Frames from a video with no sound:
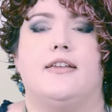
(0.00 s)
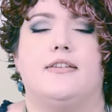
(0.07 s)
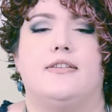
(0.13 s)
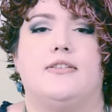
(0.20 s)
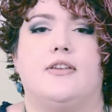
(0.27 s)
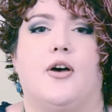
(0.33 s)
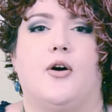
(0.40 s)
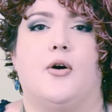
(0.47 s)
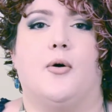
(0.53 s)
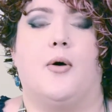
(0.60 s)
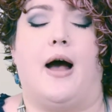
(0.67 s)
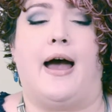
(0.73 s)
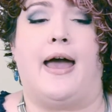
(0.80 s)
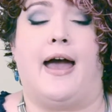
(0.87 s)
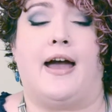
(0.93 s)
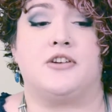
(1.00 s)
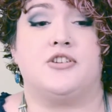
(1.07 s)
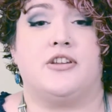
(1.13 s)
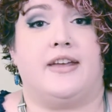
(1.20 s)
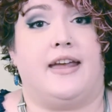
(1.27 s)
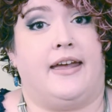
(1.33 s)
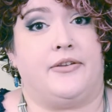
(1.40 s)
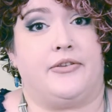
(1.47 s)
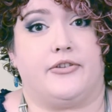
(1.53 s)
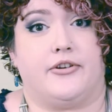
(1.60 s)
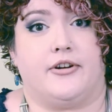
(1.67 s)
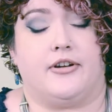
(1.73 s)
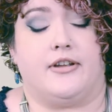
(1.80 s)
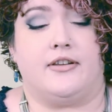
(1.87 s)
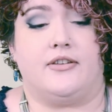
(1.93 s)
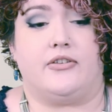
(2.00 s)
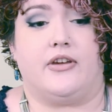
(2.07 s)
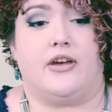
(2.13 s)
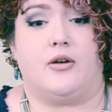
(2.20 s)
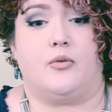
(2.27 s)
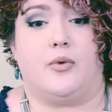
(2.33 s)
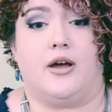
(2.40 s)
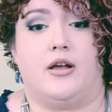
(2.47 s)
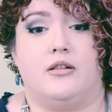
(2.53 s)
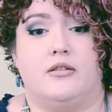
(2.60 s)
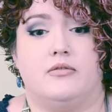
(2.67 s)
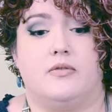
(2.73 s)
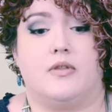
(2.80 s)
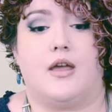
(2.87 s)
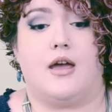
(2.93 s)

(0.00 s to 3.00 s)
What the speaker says: So I actually answered and said, well,